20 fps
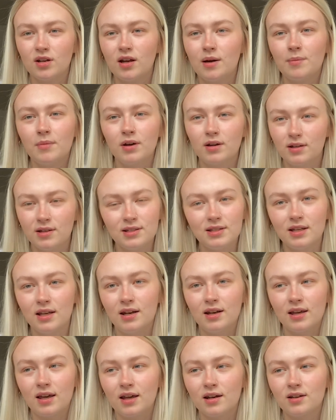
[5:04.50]
I'm not gonna say it
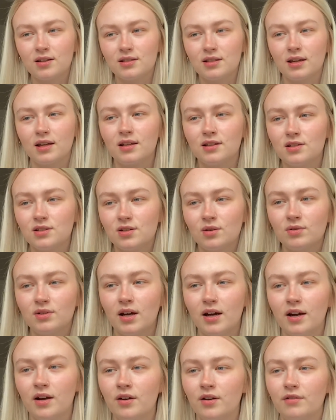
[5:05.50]
again because I get so
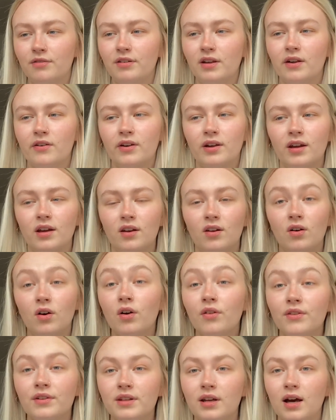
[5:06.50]
tired of hearing it
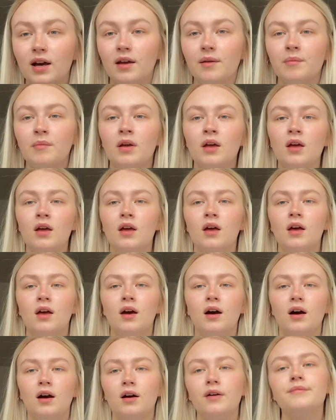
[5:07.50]
all the time.
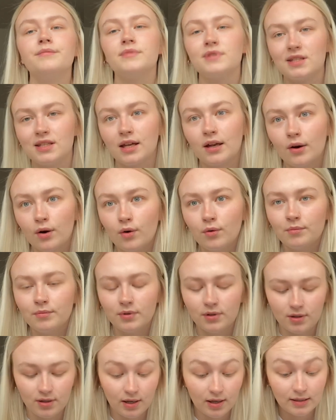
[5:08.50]
Stay home.
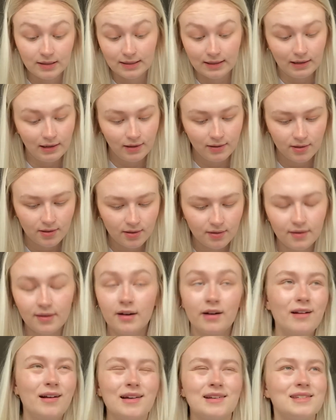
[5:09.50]
I said it
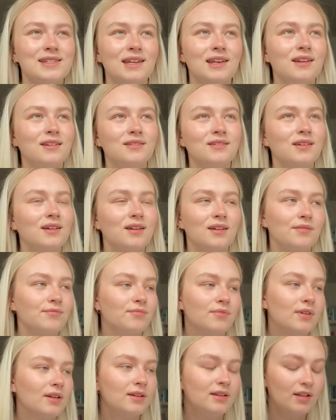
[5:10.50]
there. I said it.
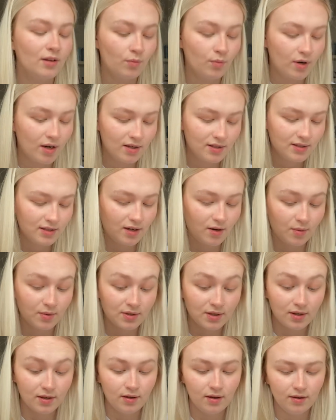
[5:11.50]
I did what I said I
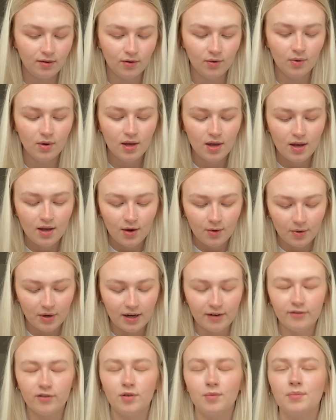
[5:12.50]
wasn't gonna do.
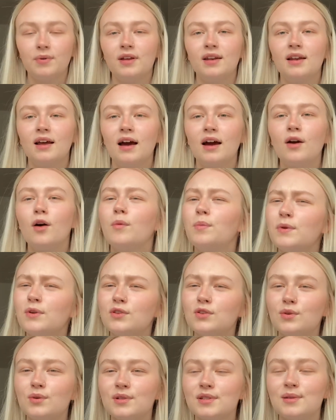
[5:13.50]
Whatever. But I hope you're
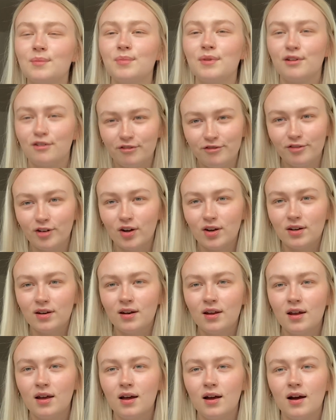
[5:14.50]
doing something
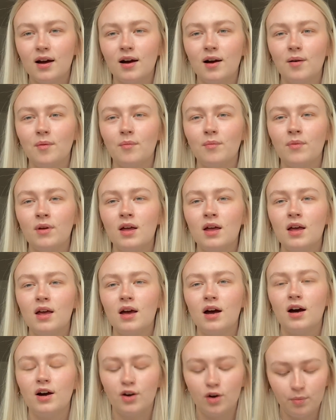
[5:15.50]
fun.
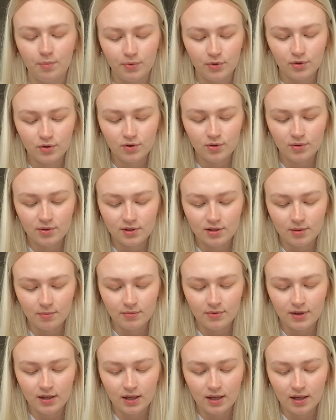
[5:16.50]
I hope you're doing
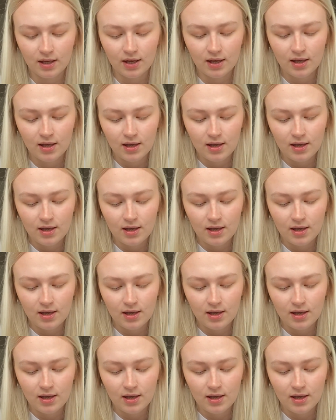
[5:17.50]
something.